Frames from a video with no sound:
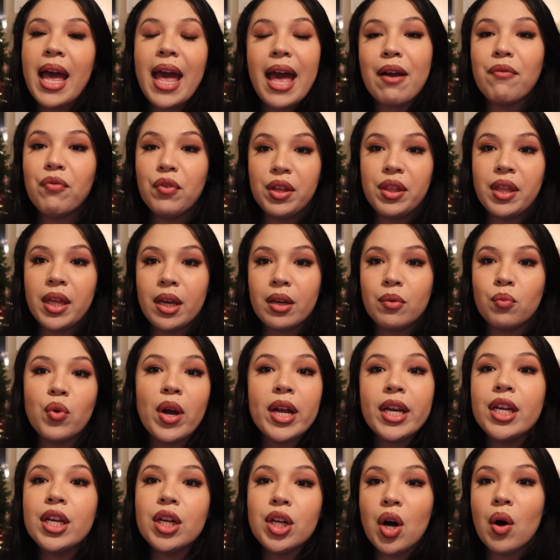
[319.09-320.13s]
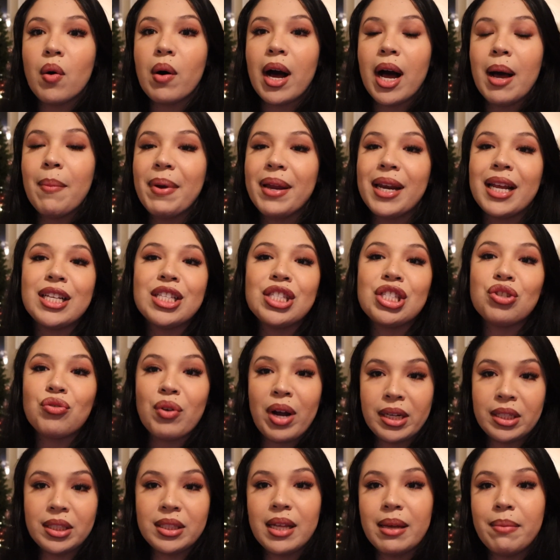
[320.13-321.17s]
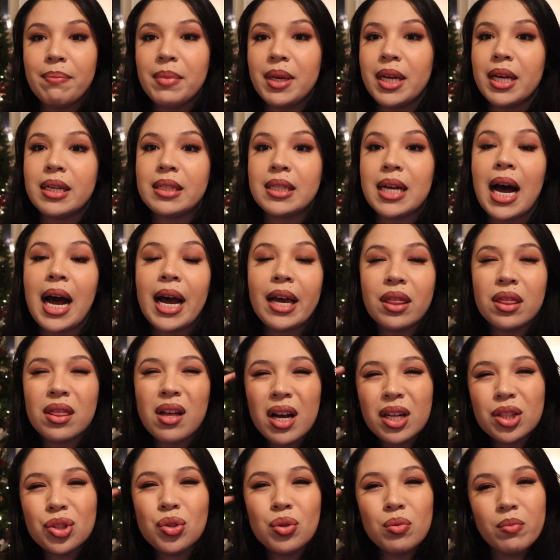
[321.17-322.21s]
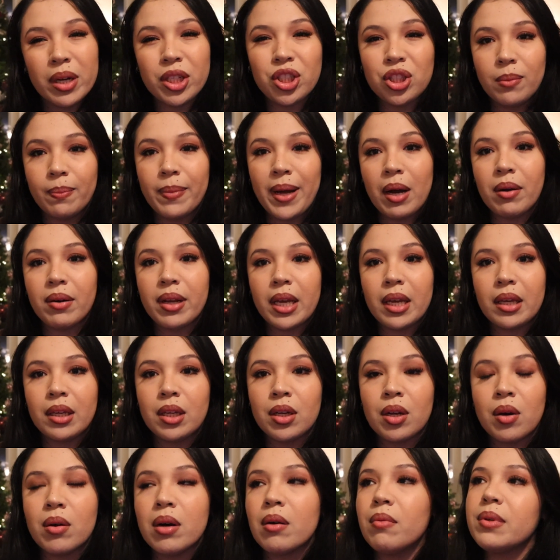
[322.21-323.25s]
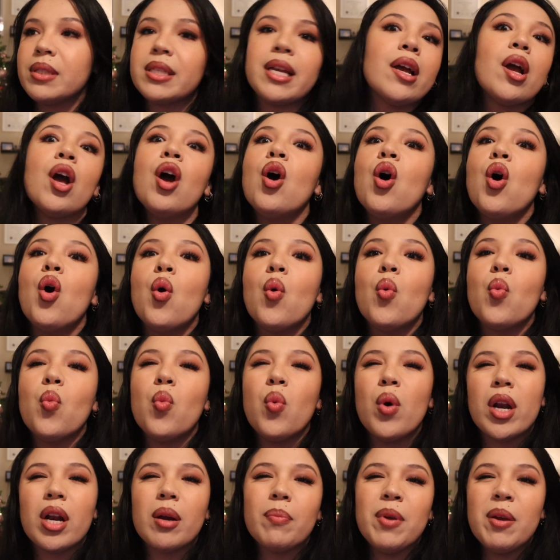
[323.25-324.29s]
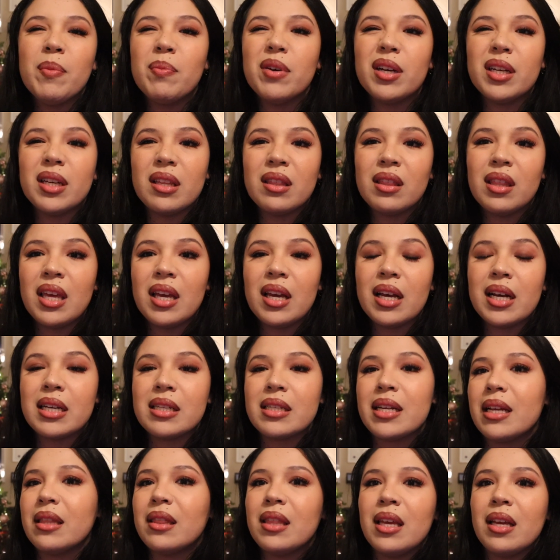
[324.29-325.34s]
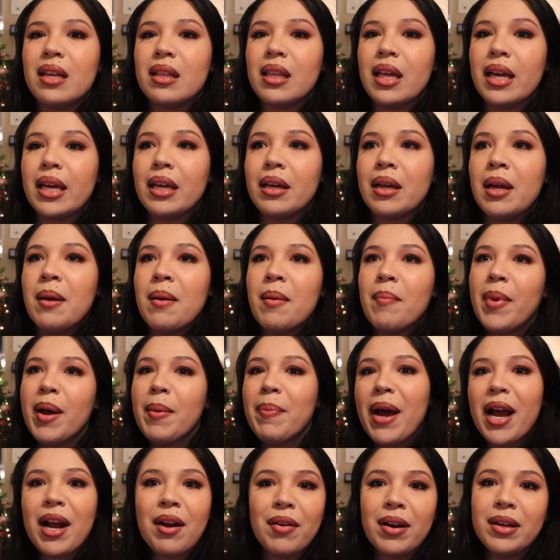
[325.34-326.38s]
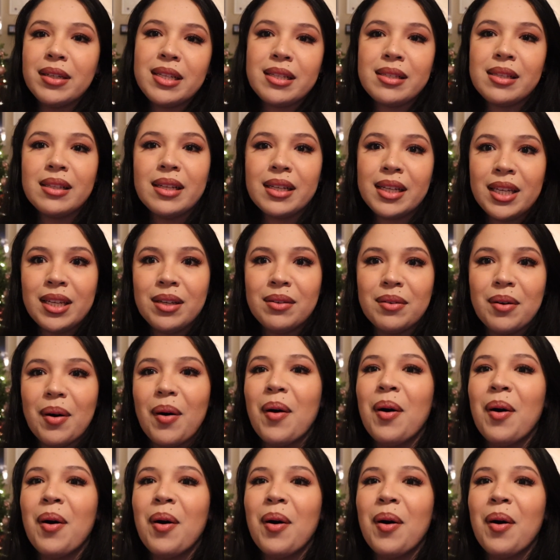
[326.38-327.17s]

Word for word: everything, ready to go up and I scratched them because I thought too much about it. You know, I was like, what are people gonna think because I think like my background doesn't look cute